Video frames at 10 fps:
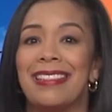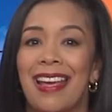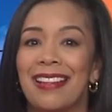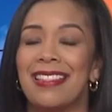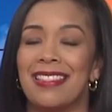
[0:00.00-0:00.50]

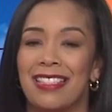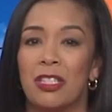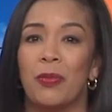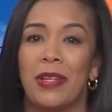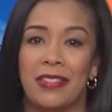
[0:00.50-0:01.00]
Texas
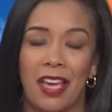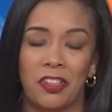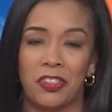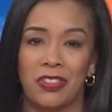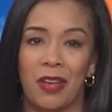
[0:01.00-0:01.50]
This Week
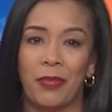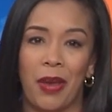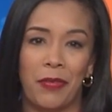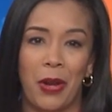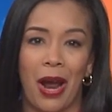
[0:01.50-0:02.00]
section of
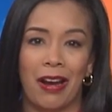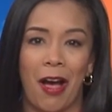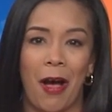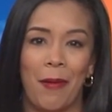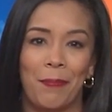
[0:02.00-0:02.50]

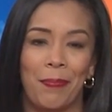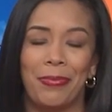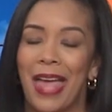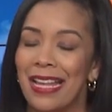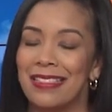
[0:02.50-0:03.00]
KVUE.com.
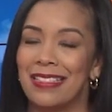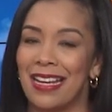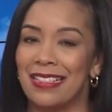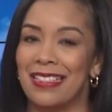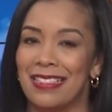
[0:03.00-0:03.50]
That's
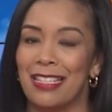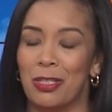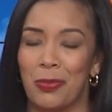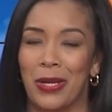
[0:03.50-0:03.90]
Texas This